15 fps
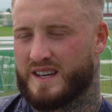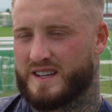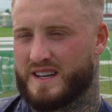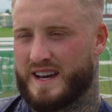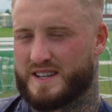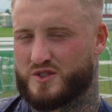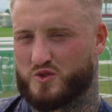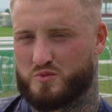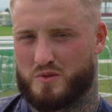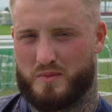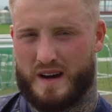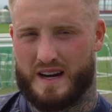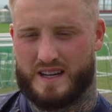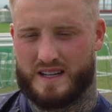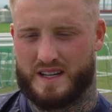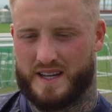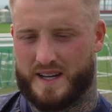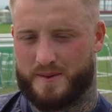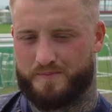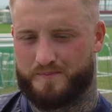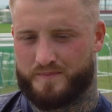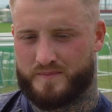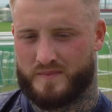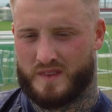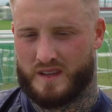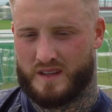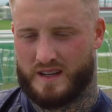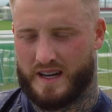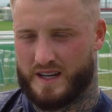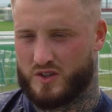Yeah, it's good to be back. Had
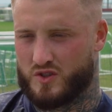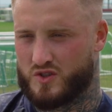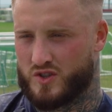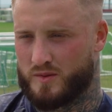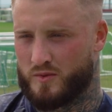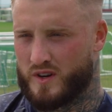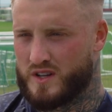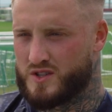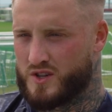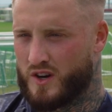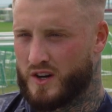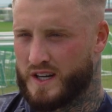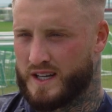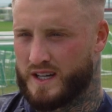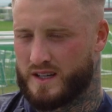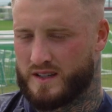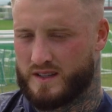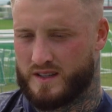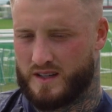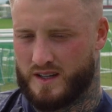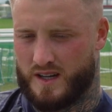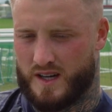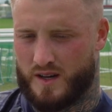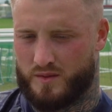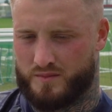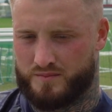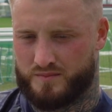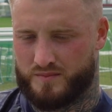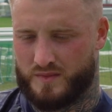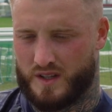a good summer, enjoyed it.
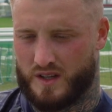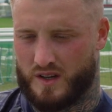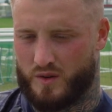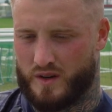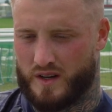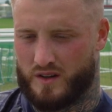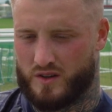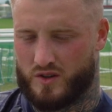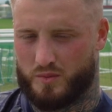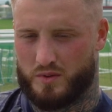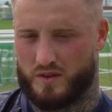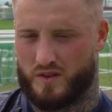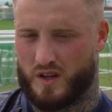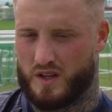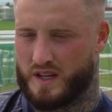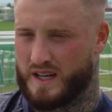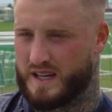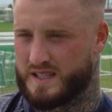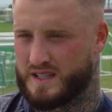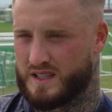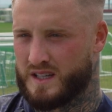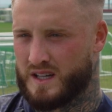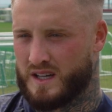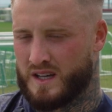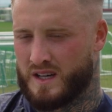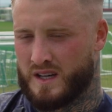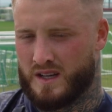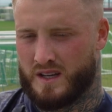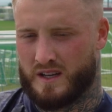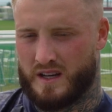Went on a couple of holidays, and
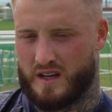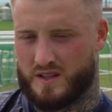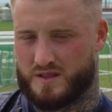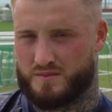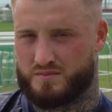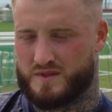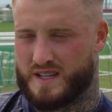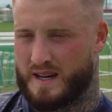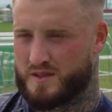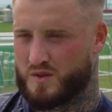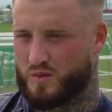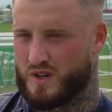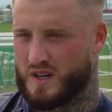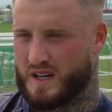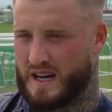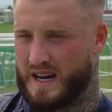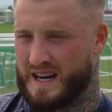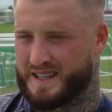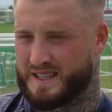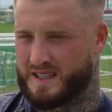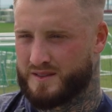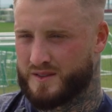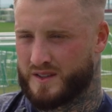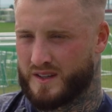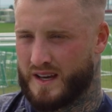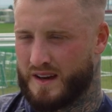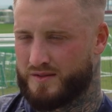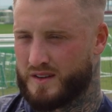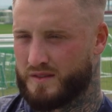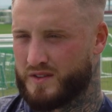now it's time to work hard and
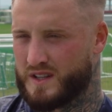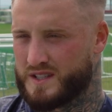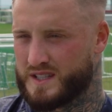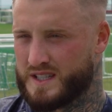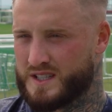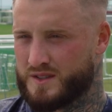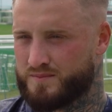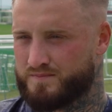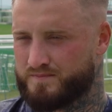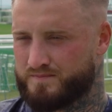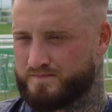get fit for the season.